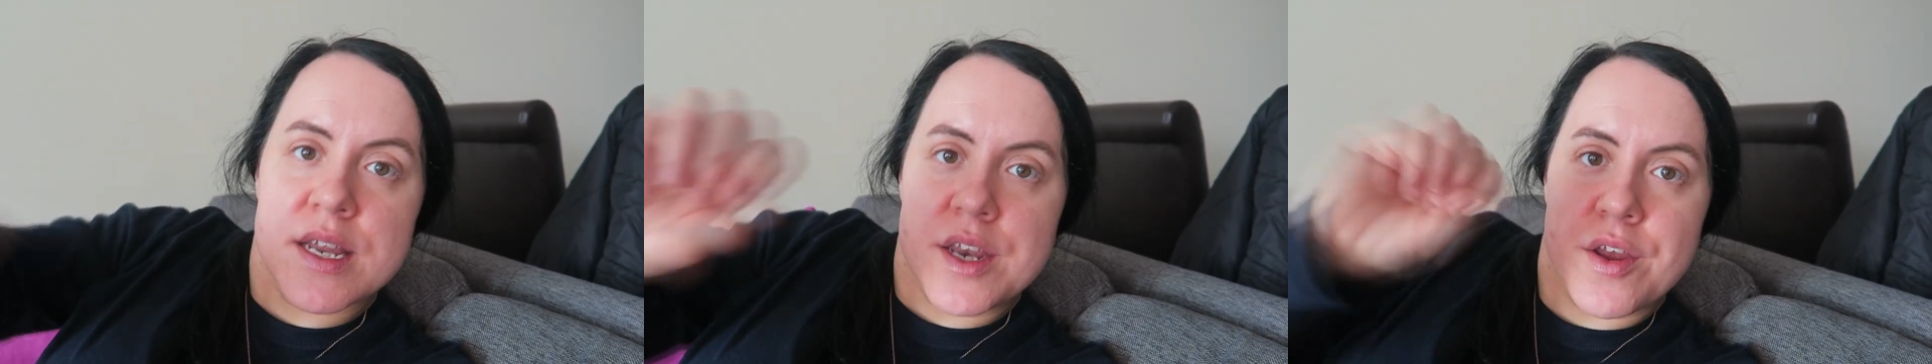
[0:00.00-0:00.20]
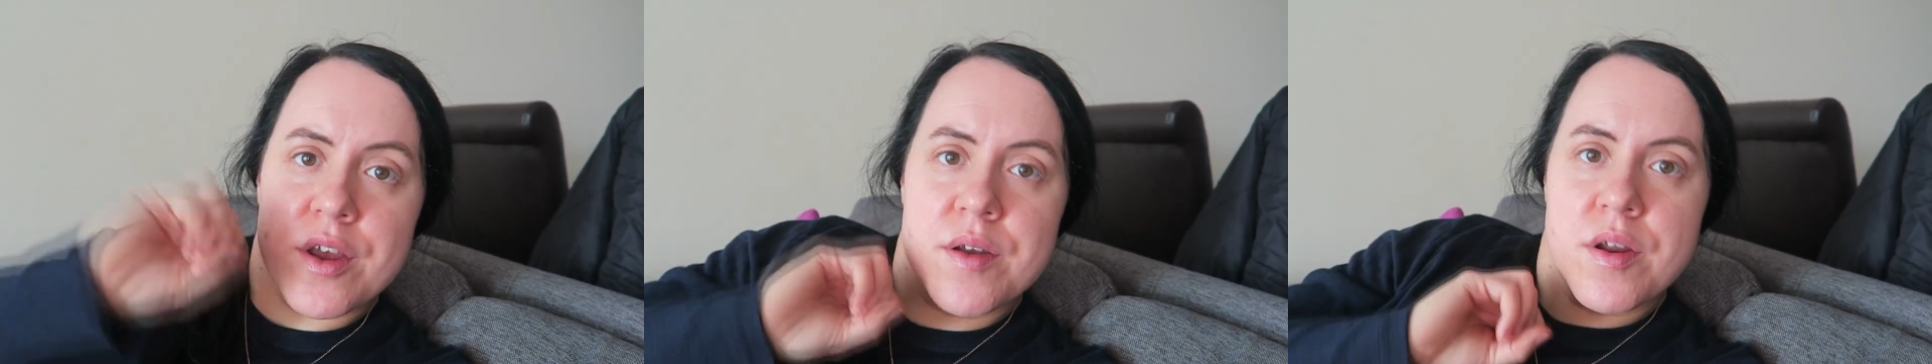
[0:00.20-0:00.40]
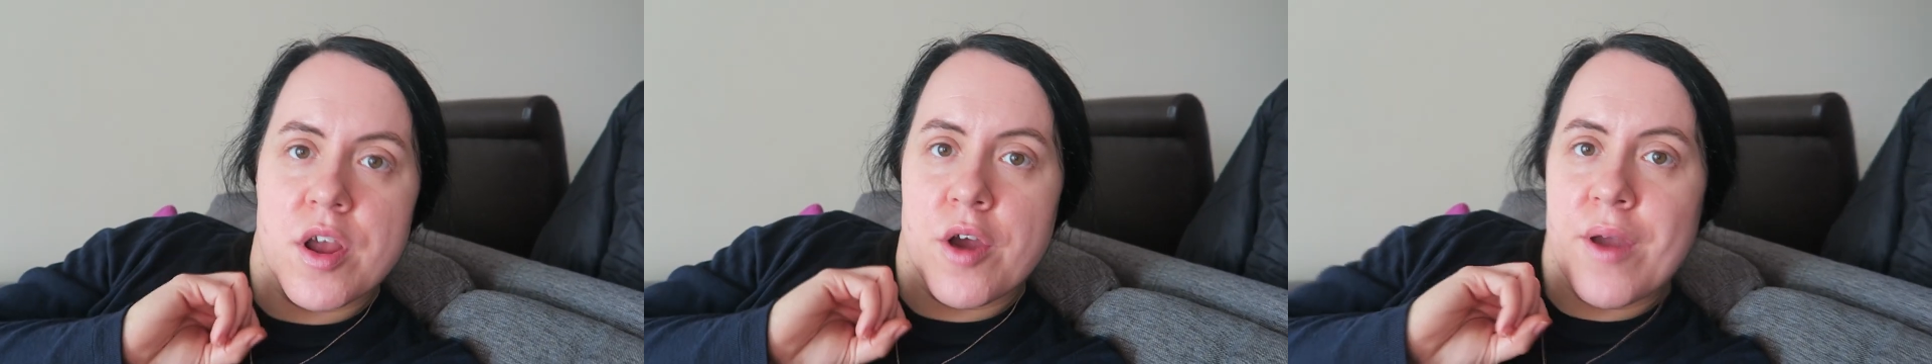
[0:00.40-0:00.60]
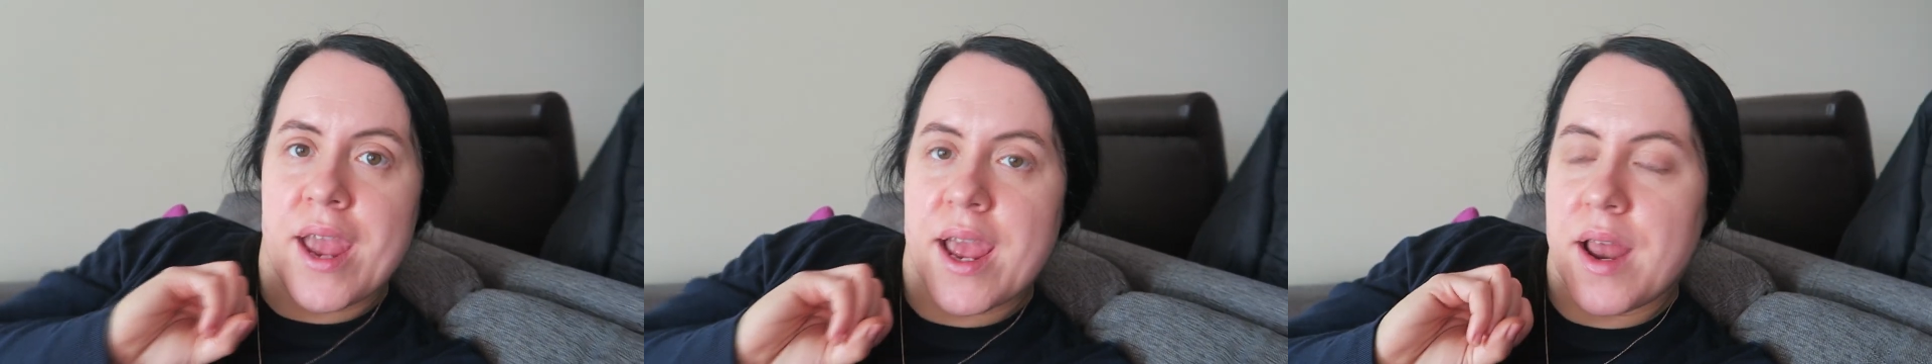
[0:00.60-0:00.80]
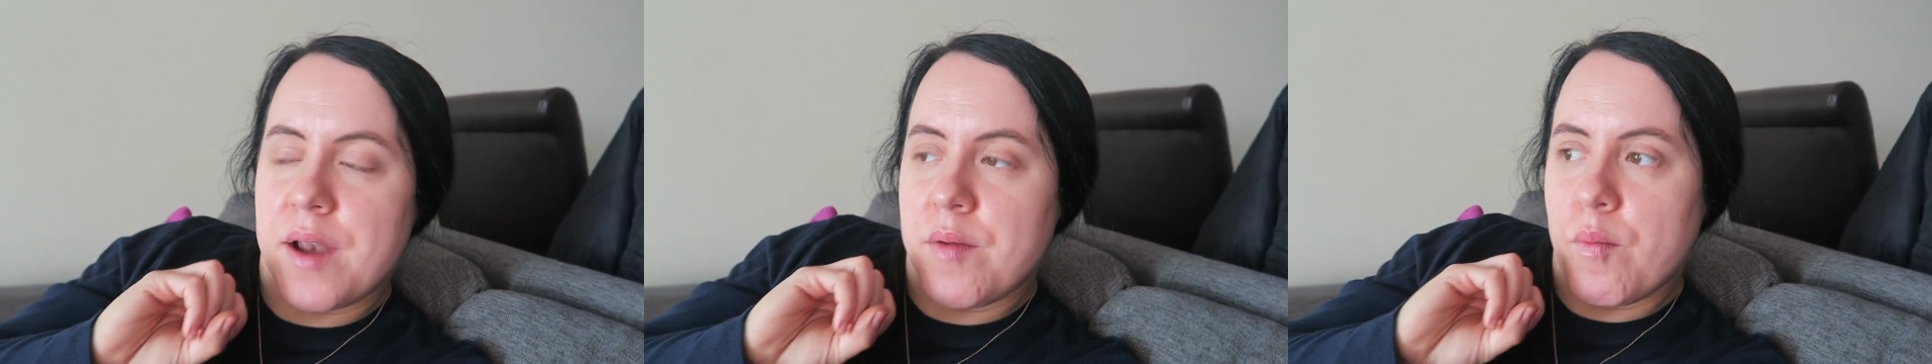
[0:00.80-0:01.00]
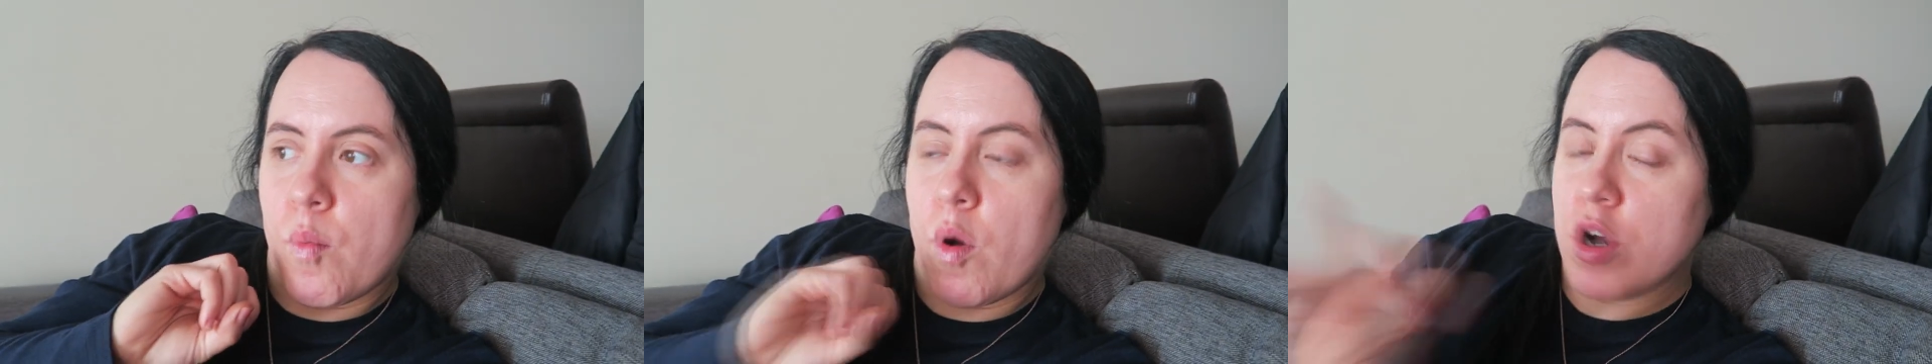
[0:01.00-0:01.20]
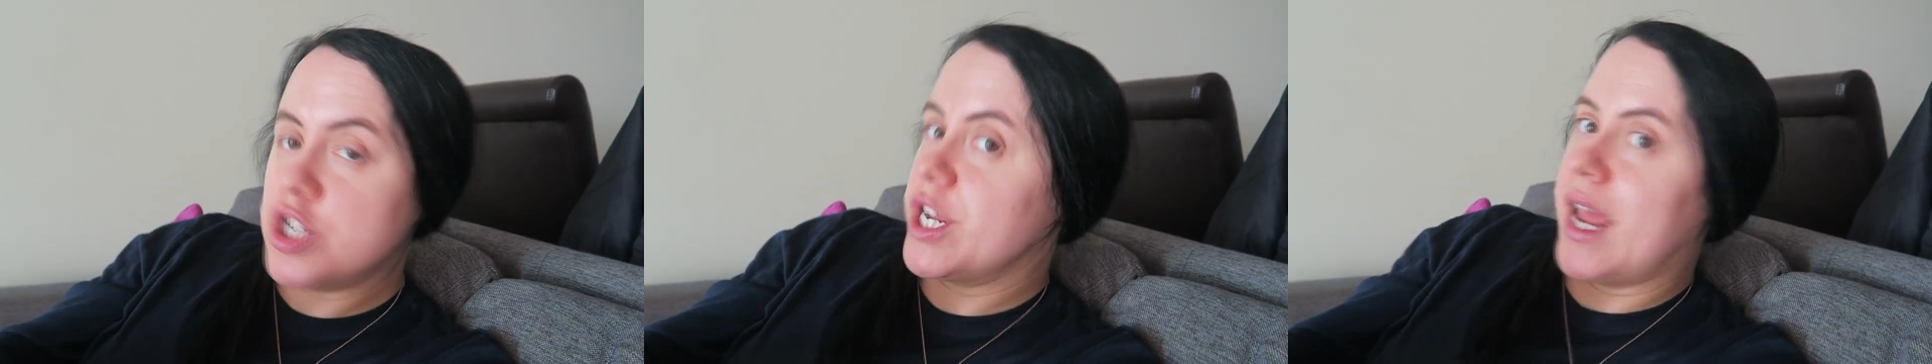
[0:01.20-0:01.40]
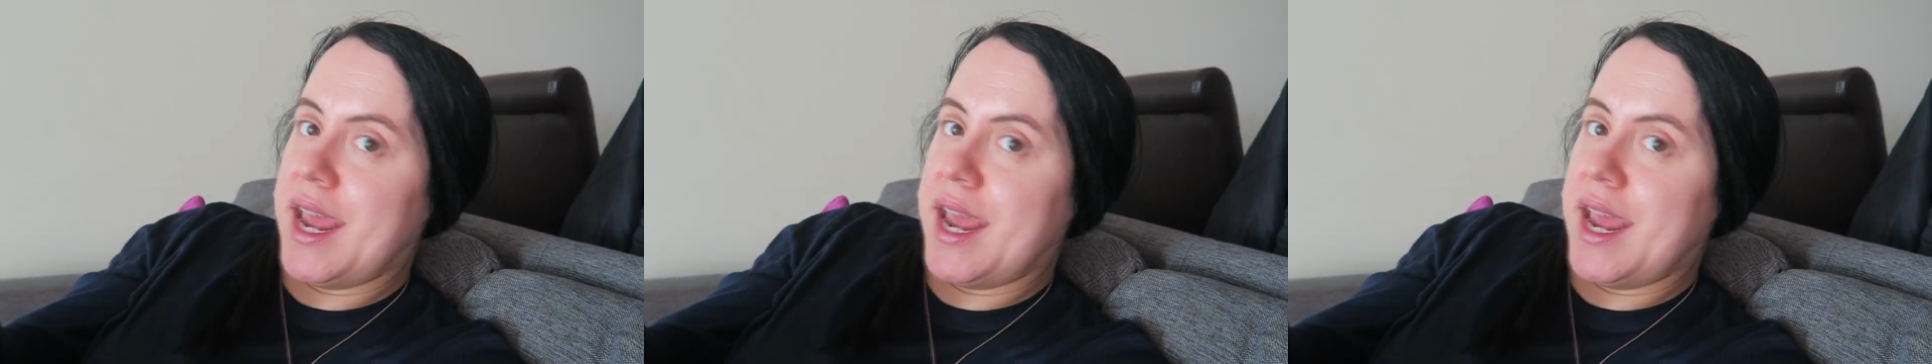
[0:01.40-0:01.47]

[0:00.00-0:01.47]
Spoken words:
then you can go ahead and watch